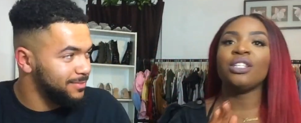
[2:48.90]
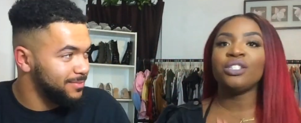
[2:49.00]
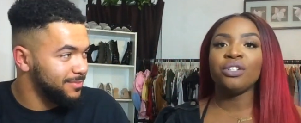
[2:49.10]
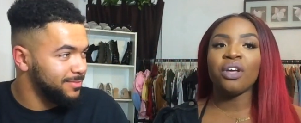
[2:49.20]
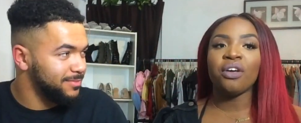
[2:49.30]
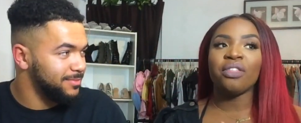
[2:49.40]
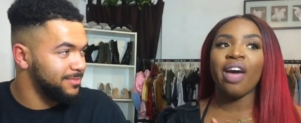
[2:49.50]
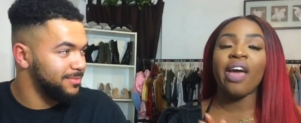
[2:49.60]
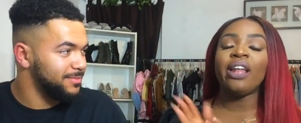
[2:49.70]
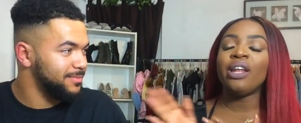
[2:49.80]
Speaker 1: Did you know
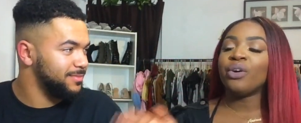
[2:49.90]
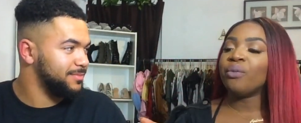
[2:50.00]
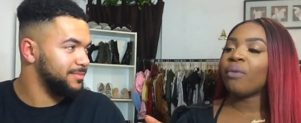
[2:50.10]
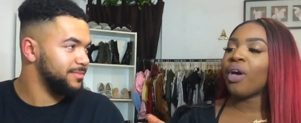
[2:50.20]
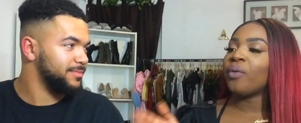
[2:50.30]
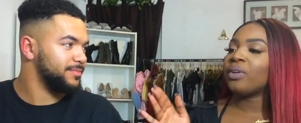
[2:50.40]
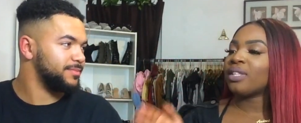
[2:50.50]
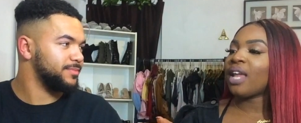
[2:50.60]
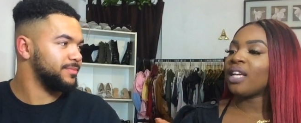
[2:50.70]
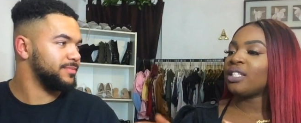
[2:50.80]
that Little Mo
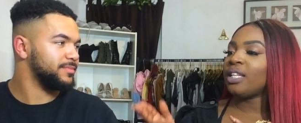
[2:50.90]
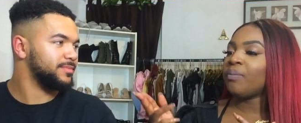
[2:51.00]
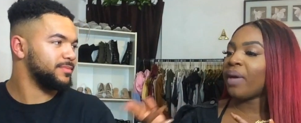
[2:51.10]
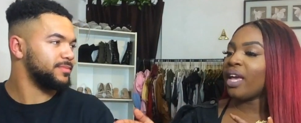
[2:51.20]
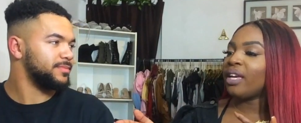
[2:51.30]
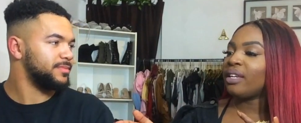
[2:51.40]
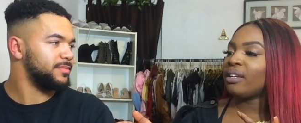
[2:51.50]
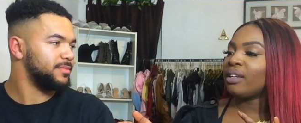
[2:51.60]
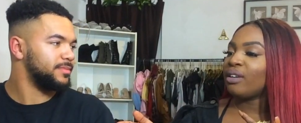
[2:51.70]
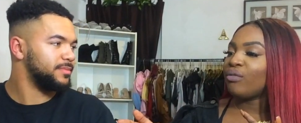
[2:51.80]
wasn't actually paid
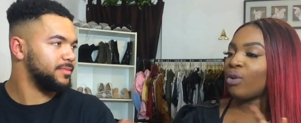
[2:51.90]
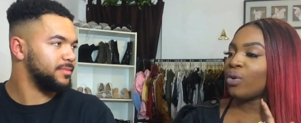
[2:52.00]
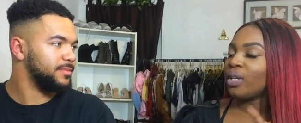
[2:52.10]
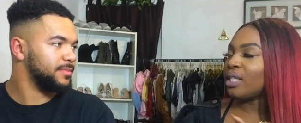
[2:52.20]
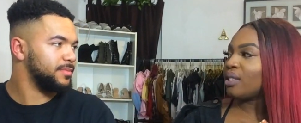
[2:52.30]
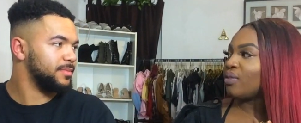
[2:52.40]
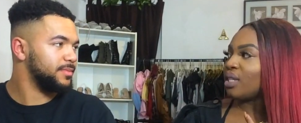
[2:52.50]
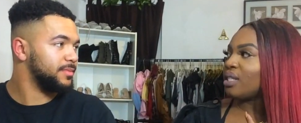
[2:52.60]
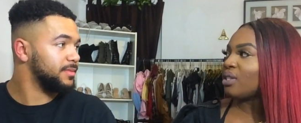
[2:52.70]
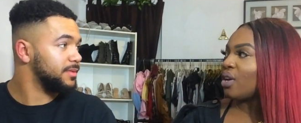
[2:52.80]
royalties for
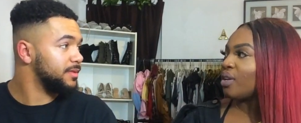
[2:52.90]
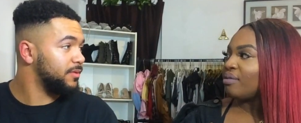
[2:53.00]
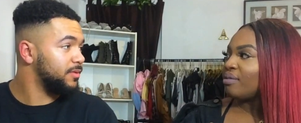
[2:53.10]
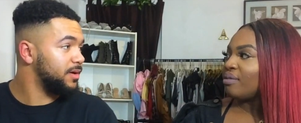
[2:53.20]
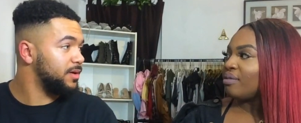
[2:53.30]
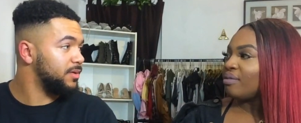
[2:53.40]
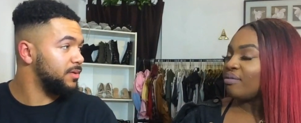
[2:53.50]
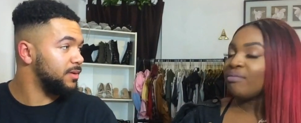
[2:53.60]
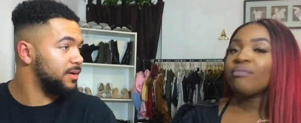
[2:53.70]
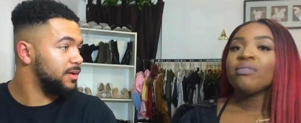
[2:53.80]
this song? For real?